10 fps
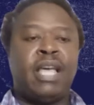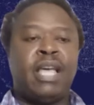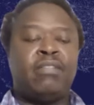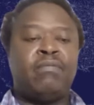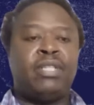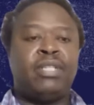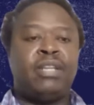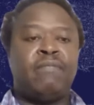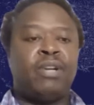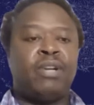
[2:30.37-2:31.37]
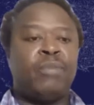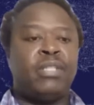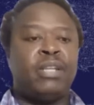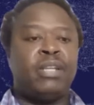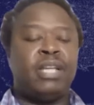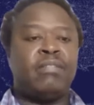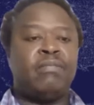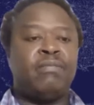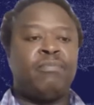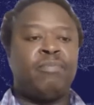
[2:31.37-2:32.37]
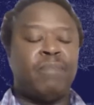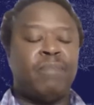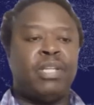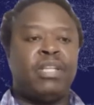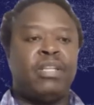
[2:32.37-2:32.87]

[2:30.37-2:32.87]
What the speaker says: activist, environmentally active public